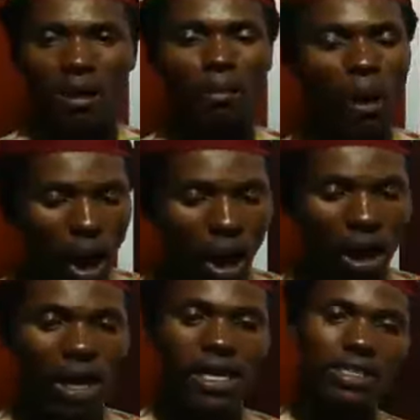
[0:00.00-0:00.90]

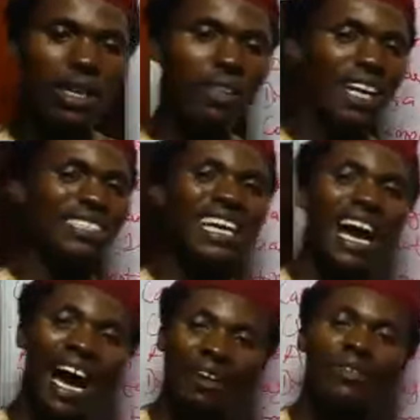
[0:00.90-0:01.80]
But it's not that they
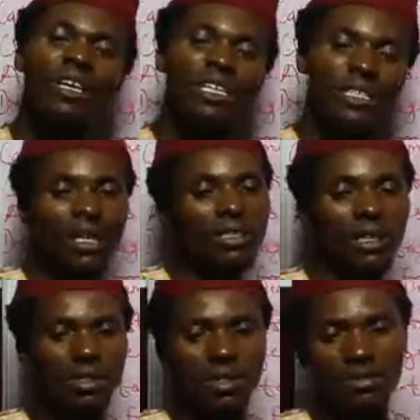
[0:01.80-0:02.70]
have in
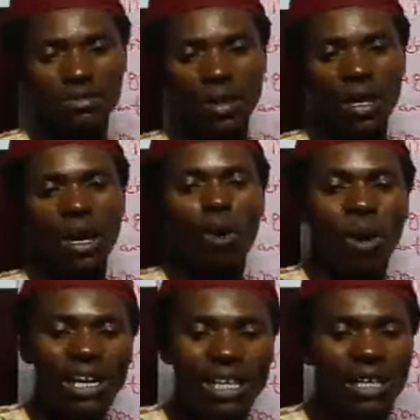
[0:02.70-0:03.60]
excess.
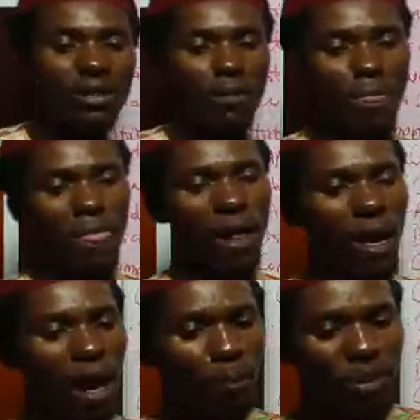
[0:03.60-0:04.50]
Why the
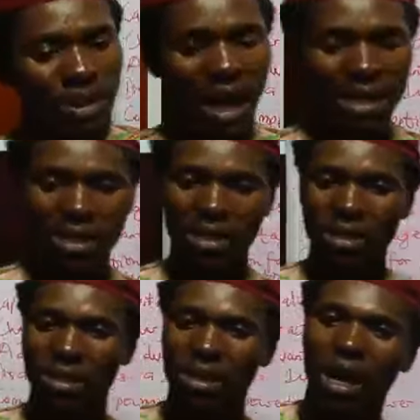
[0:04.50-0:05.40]
peasants
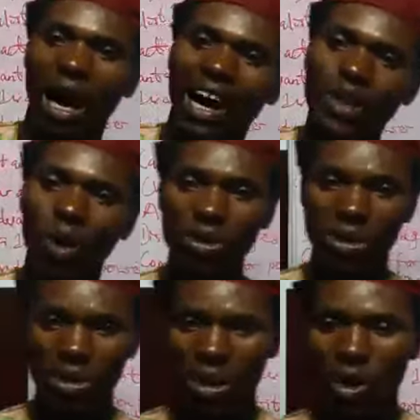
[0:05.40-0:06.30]
are
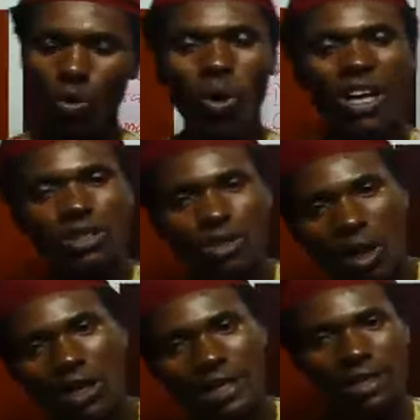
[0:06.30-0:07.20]
those who are
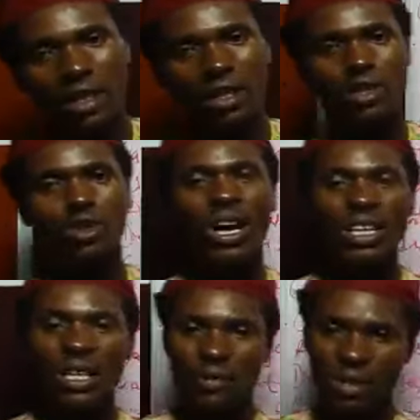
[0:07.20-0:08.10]
struggling to
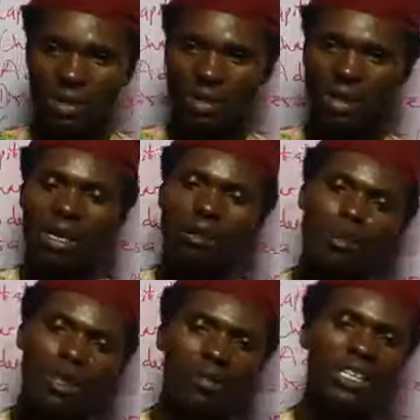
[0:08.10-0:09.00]
earn living.
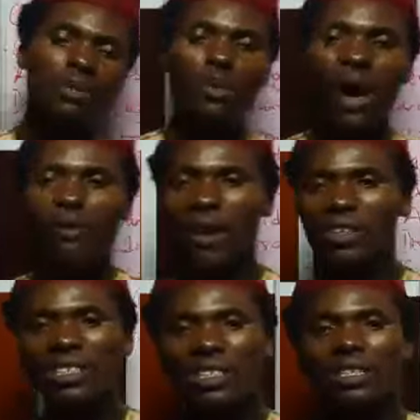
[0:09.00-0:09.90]
Most of these people are
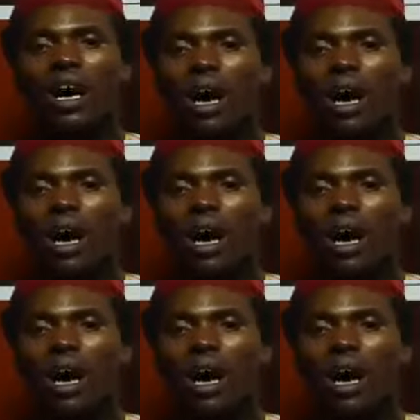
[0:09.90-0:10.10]
found in